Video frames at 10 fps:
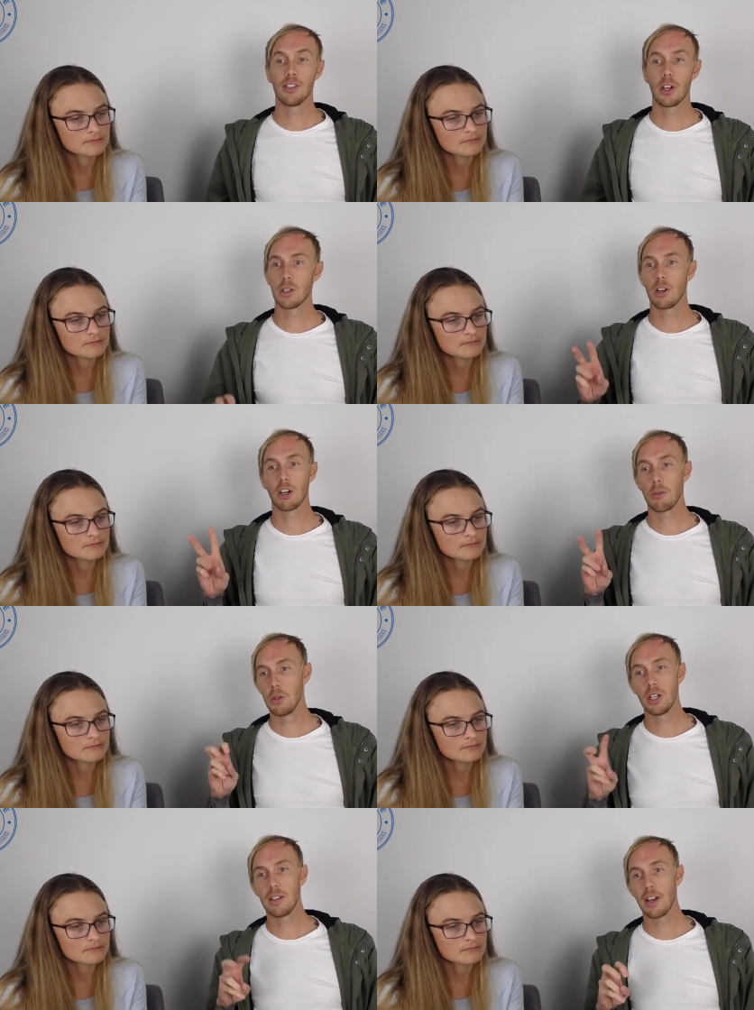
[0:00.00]
Speaker 1: though it's not
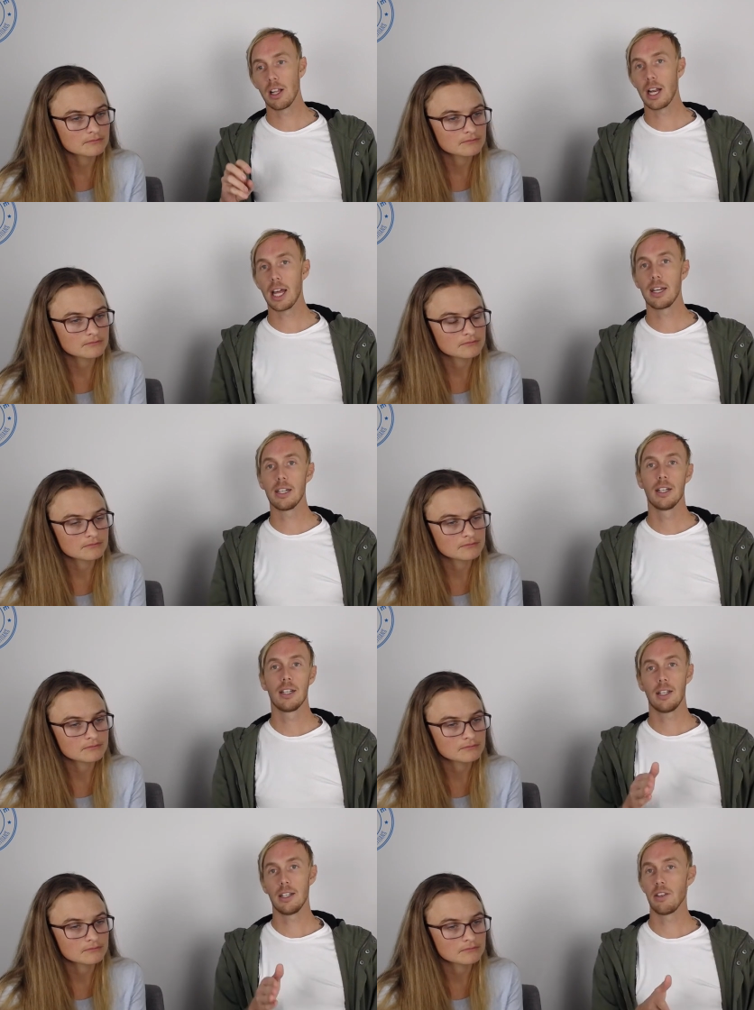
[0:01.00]
community validated,
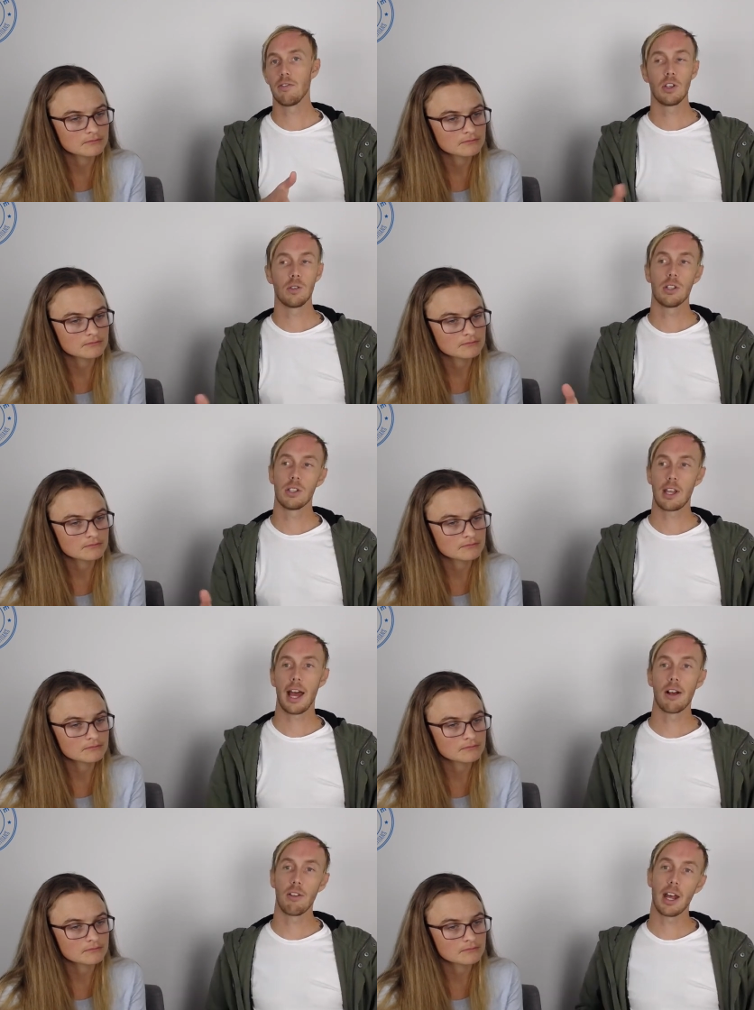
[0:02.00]
you've used a
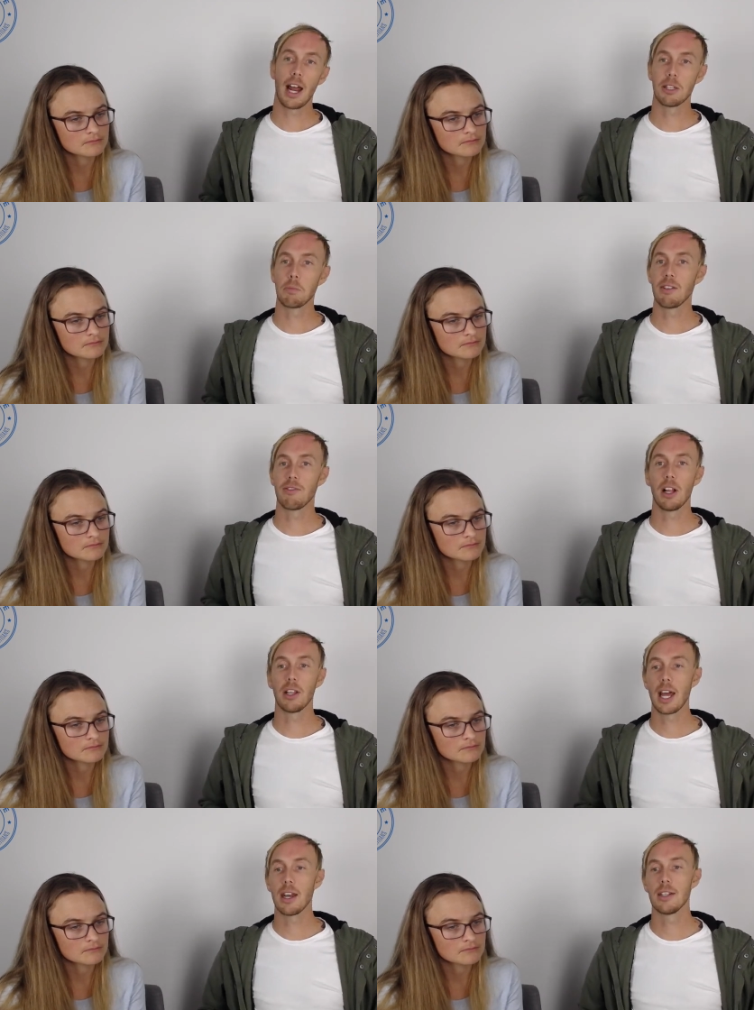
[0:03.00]
scale that has been
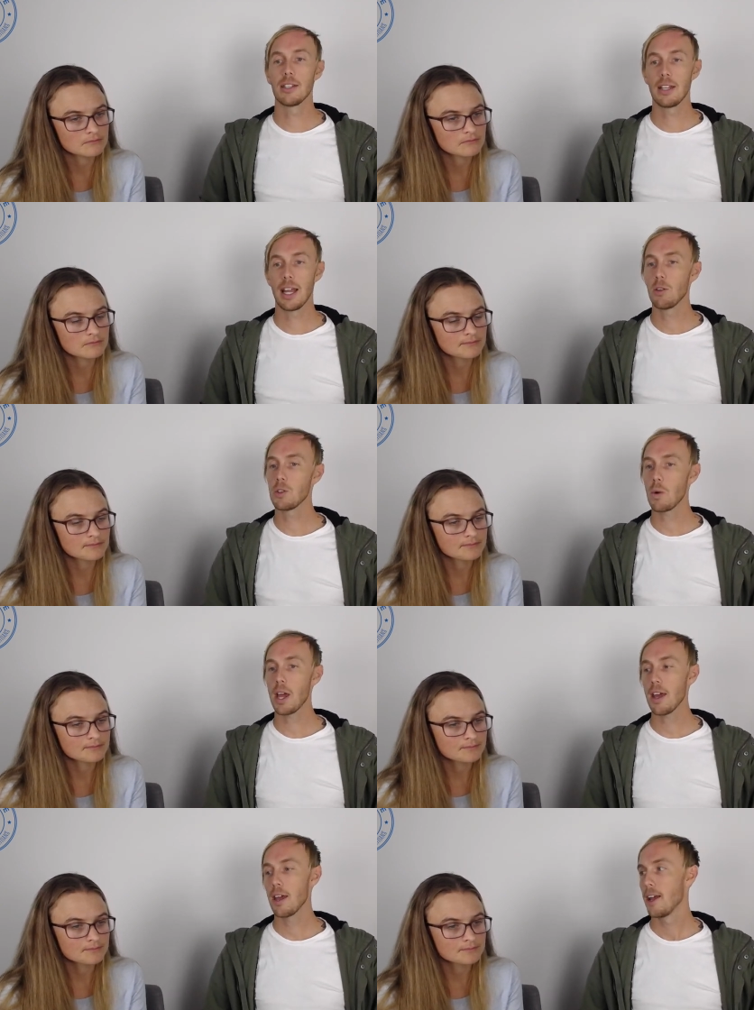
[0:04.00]
validated
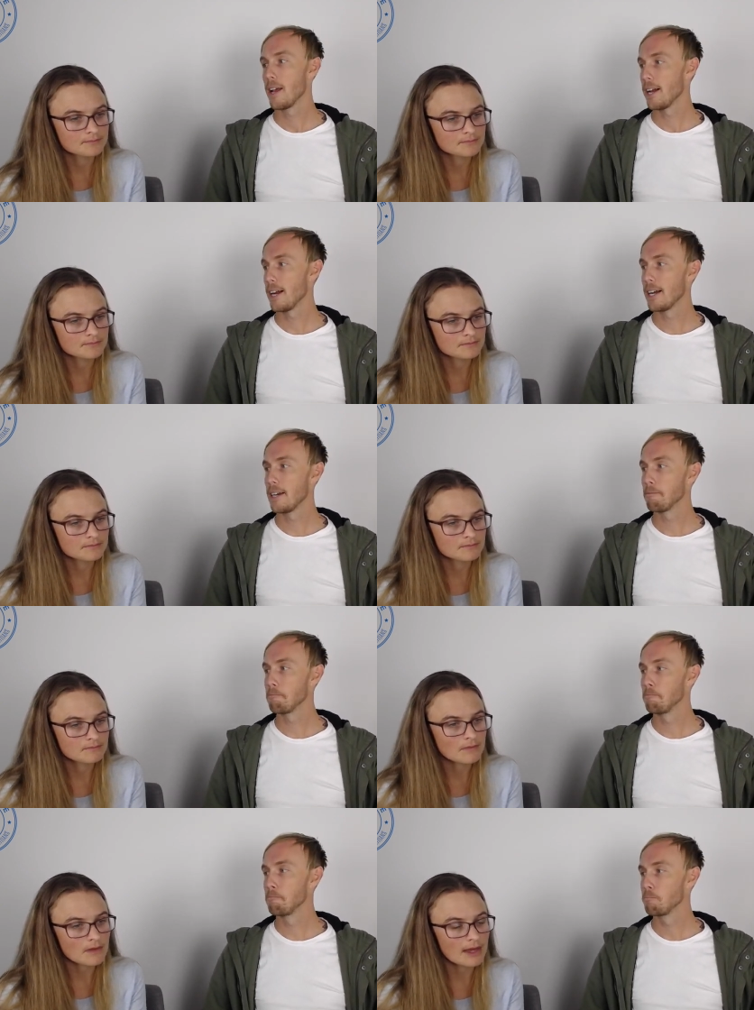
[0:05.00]
elsewhere.
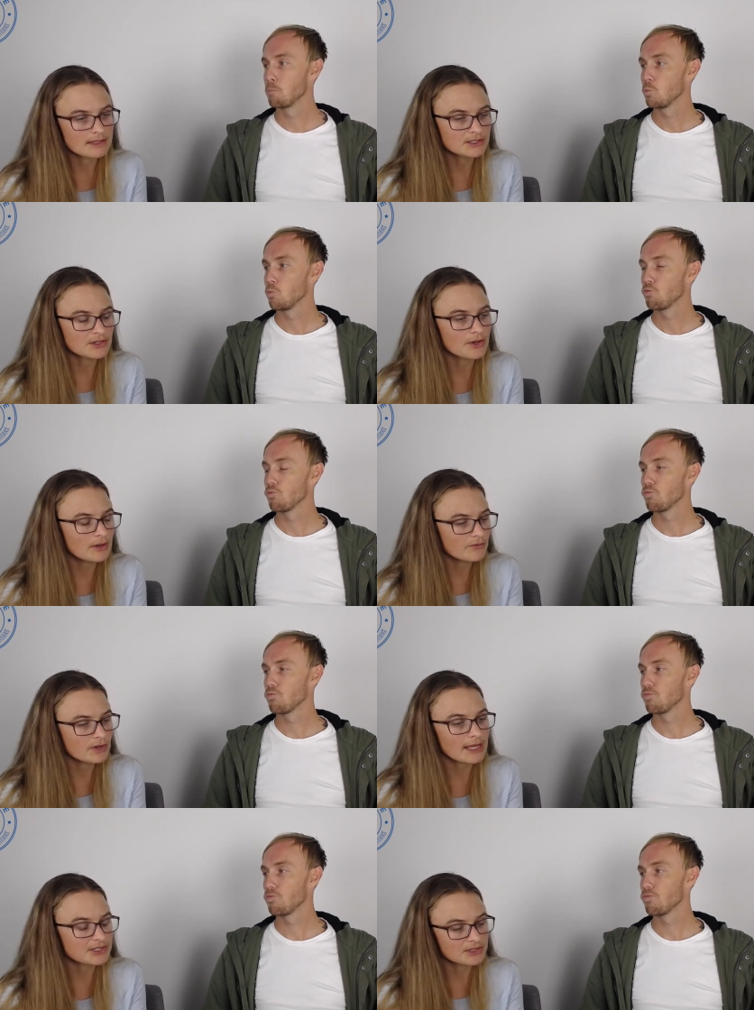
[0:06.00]
Um,
Speaker 2: and so, in
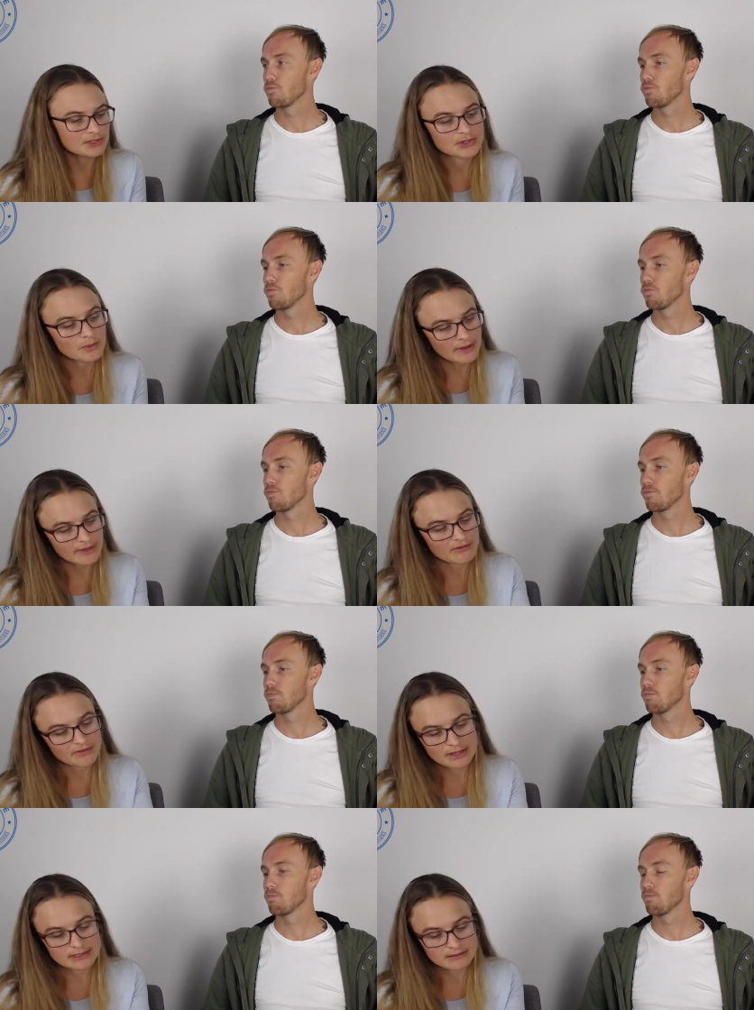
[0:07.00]
relation to where they
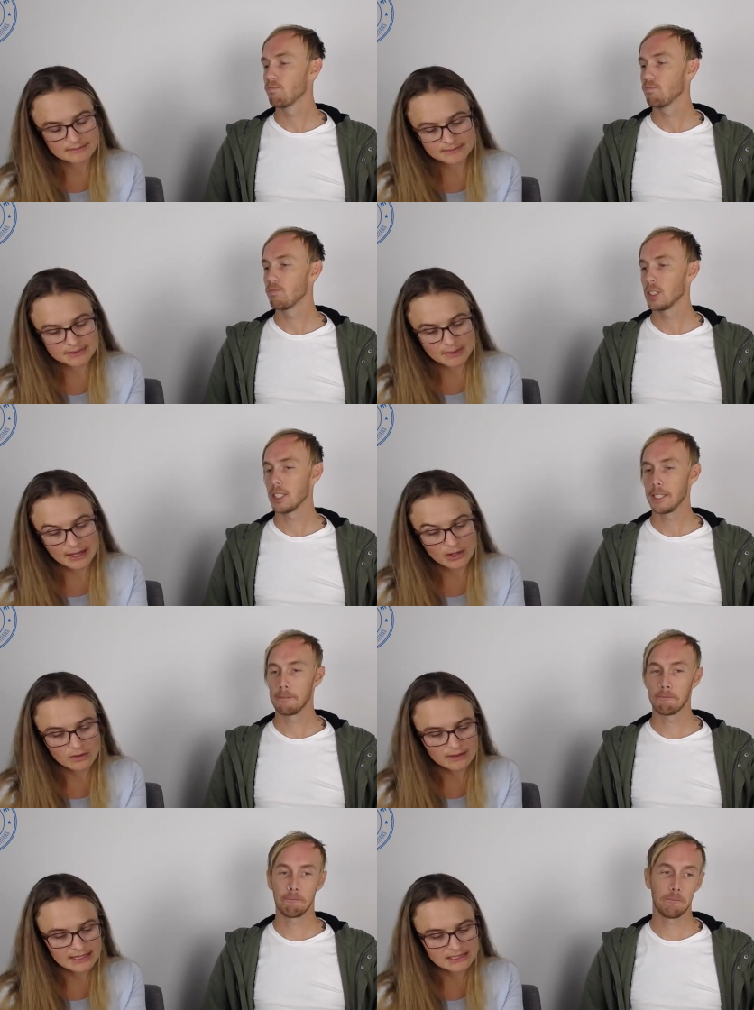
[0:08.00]
fit, depending
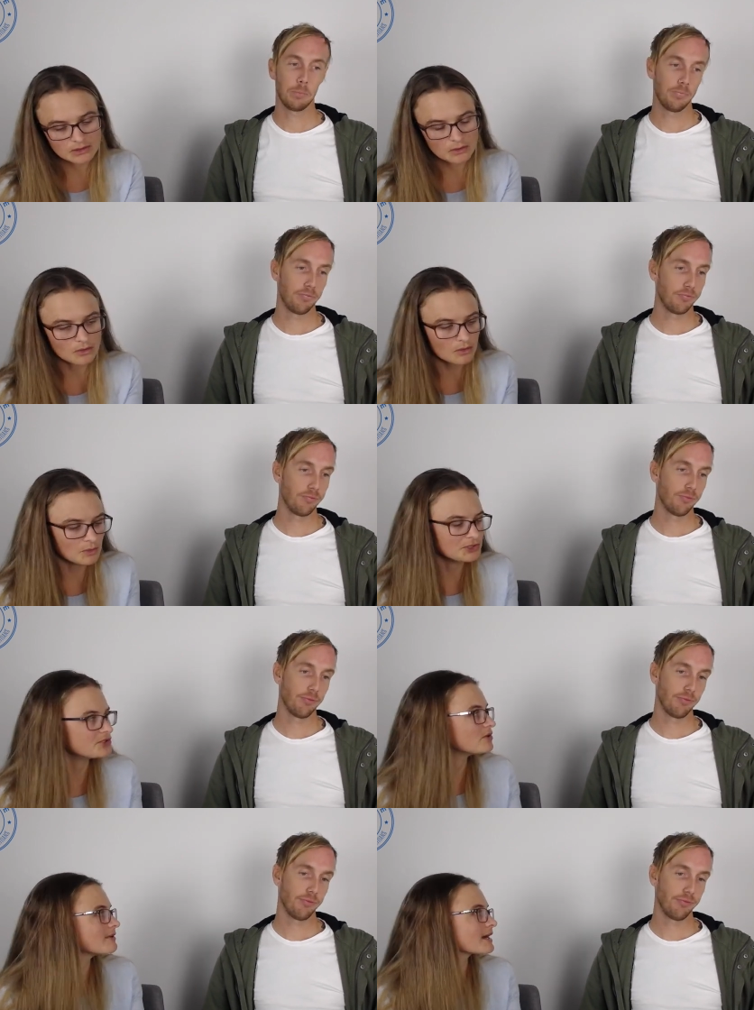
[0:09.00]
on that score, would
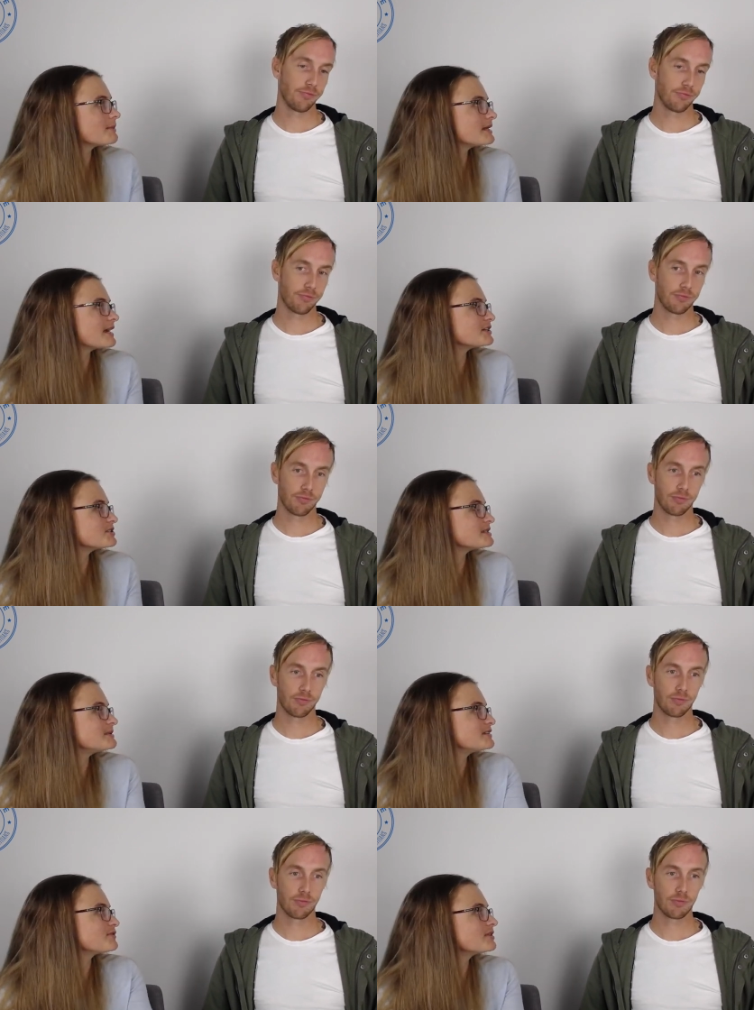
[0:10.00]
your recommendations
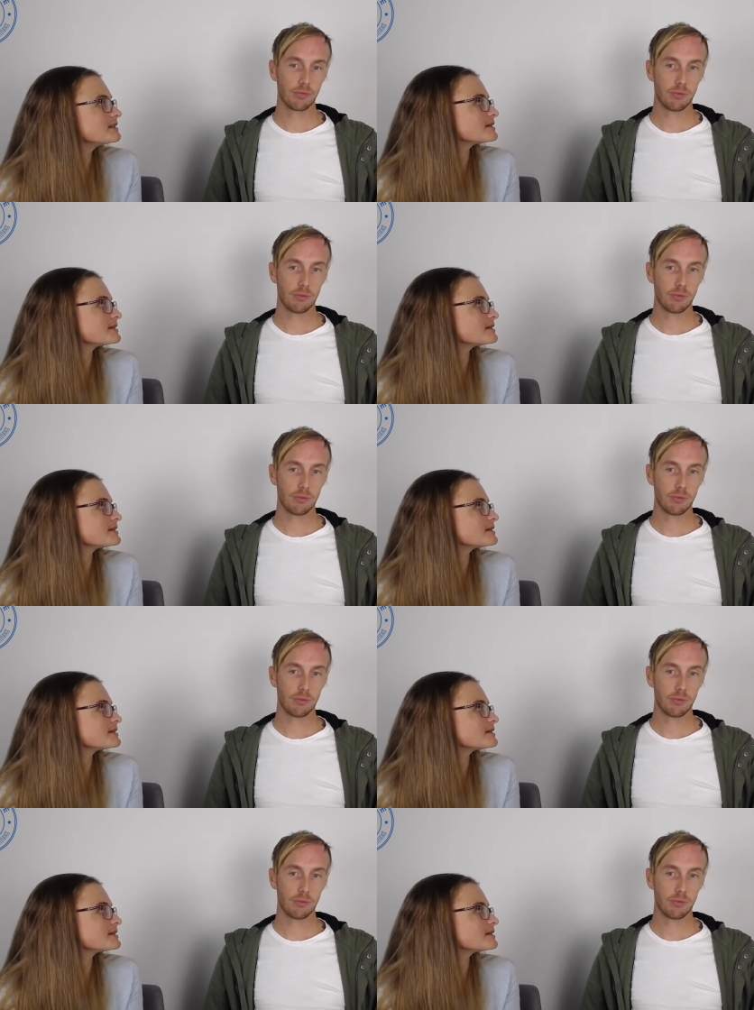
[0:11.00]
be different?